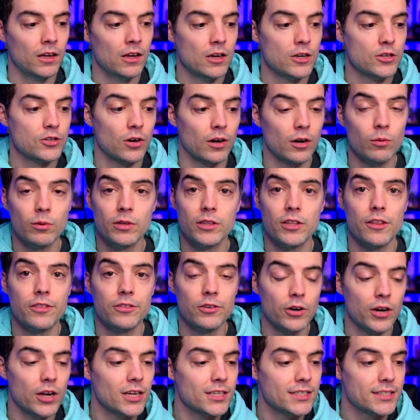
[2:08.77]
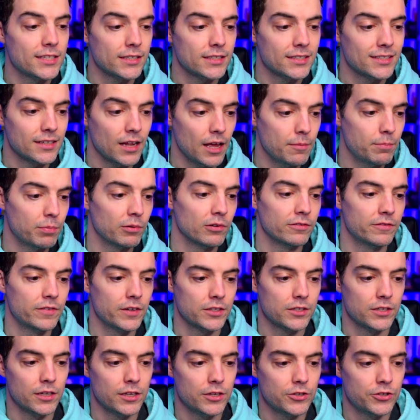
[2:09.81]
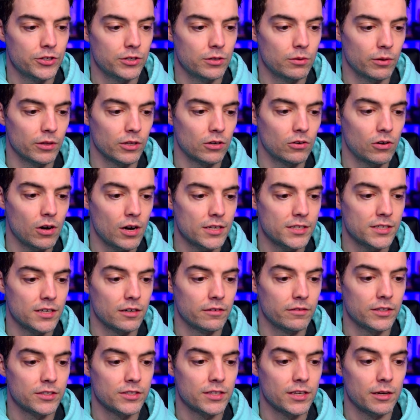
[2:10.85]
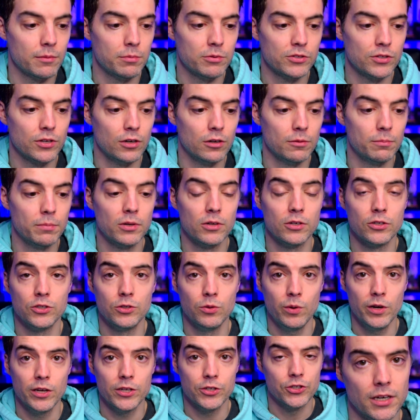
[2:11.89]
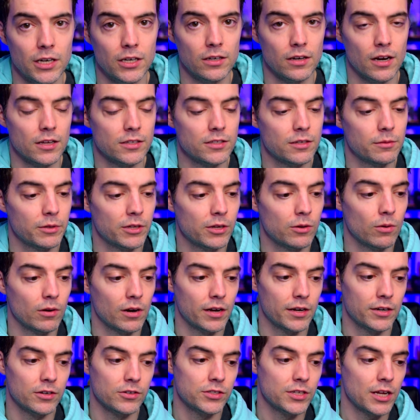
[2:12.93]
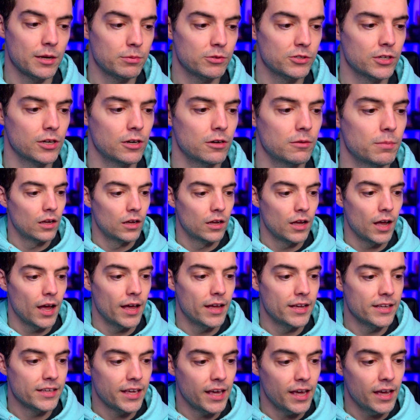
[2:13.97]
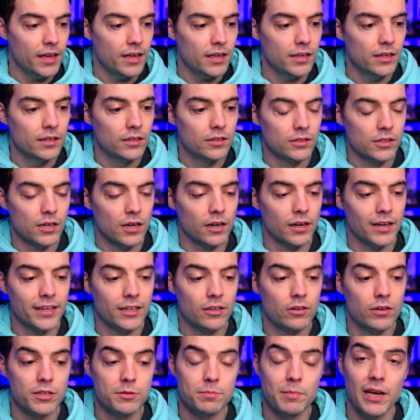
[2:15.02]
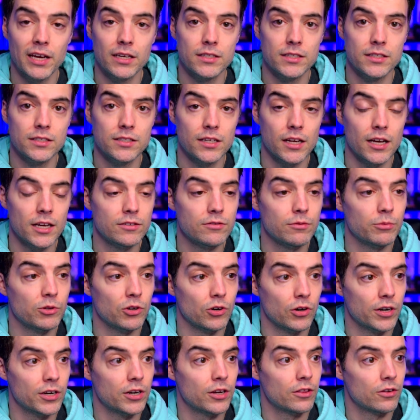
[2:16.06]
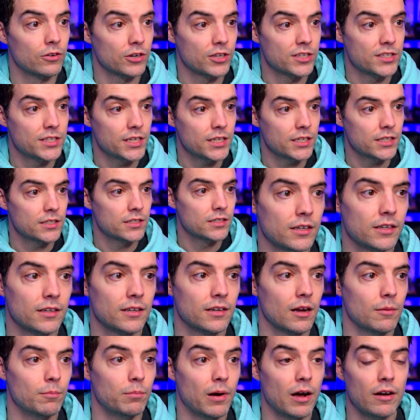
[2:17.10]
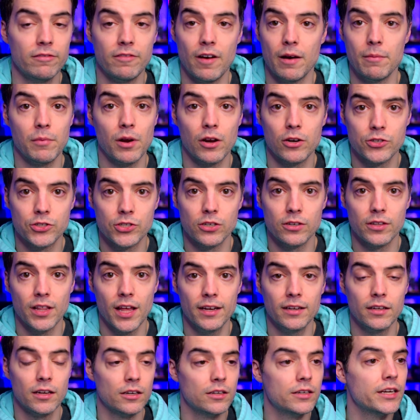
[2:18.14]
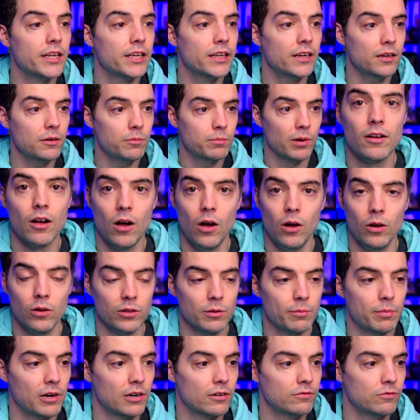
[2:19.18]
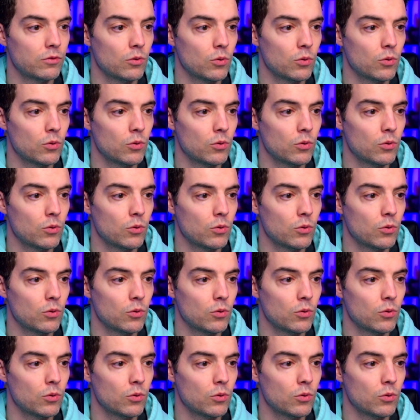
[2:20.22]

Starting with the 30-06 sniper, fixed an issue where the crosshair of the sniper scope could twitch. Not something you want out of your sniper scope. AK got an increased magazine size from 30 to 36. A buff I'm not sure that gun needed, but all the better for